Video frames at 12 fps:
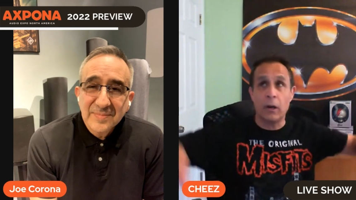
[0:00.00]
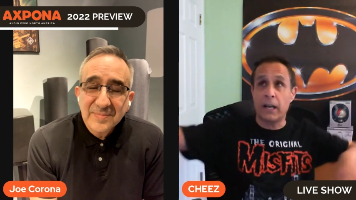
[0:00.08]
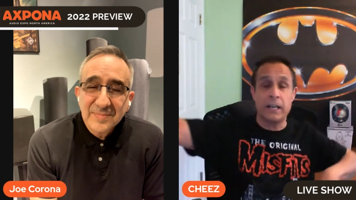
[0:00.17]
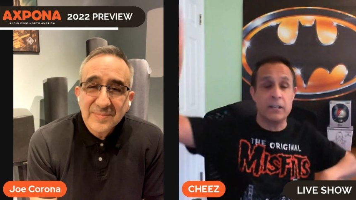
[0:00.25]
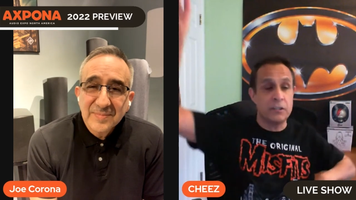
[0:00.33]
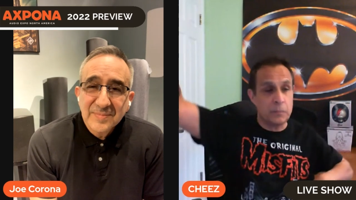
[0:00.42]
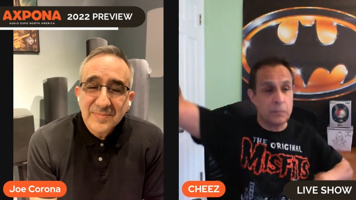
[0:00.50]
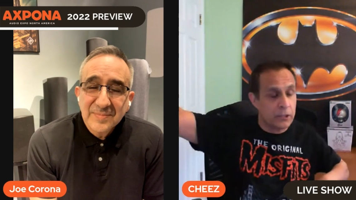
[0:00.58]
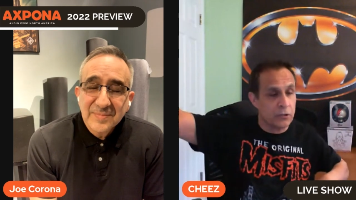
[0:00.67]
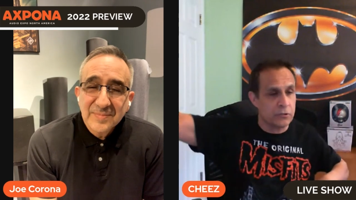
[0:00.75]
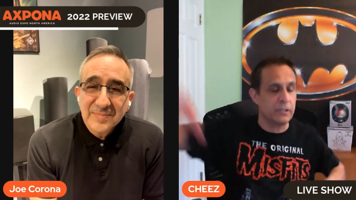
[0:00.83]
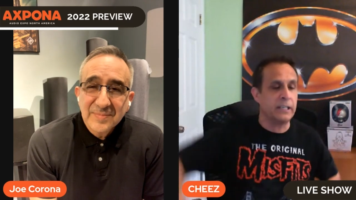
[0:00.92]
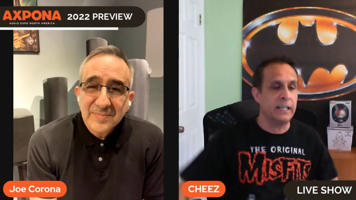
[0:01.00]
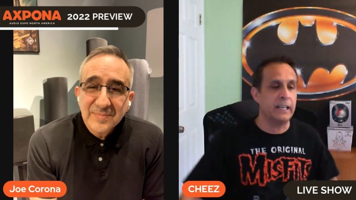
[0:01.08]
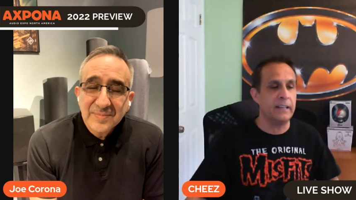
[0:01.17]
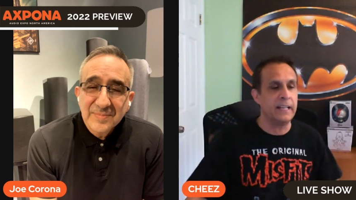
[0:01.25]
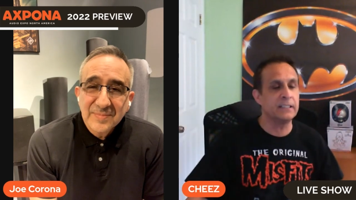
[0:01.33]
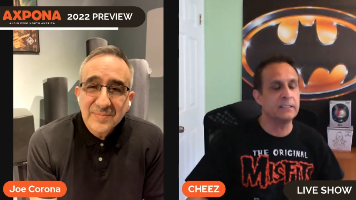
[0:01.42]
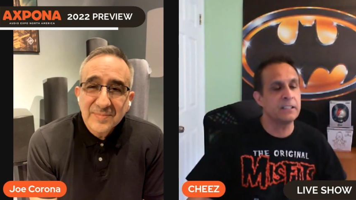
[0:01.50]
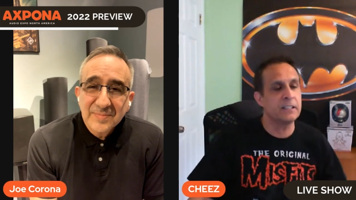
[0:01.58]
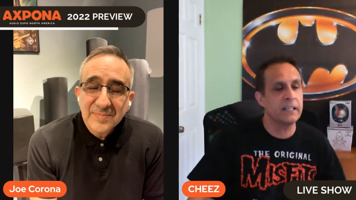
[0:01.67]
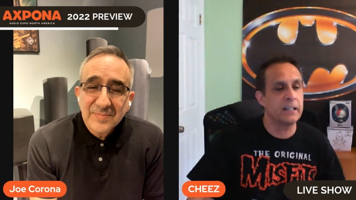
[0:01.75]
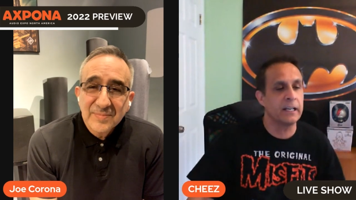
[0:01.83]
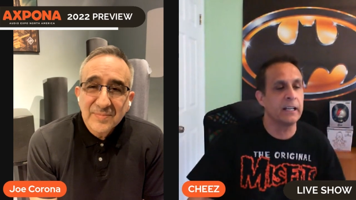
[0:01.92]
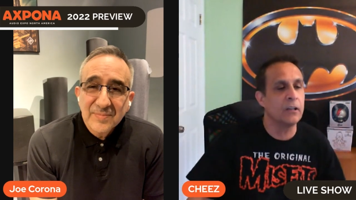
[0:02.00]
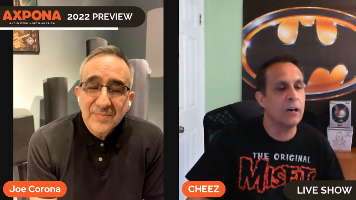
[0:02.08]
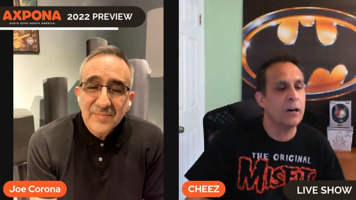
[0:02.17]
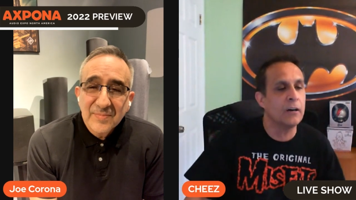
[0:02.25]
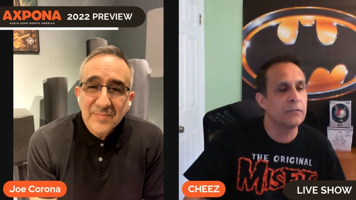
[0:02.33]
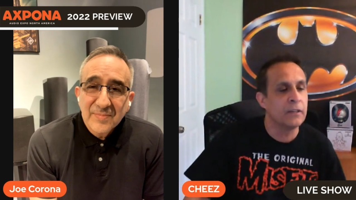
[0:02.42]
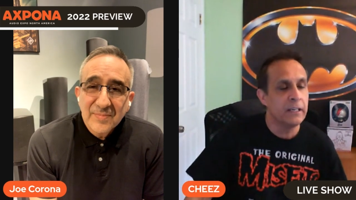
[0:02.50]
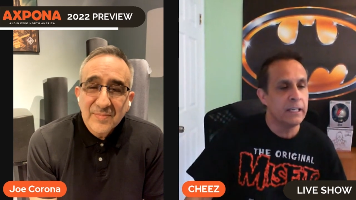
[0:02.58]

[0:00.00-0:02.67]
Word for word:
Speaker 1: what kind of speakers to get. And that's the thing that I love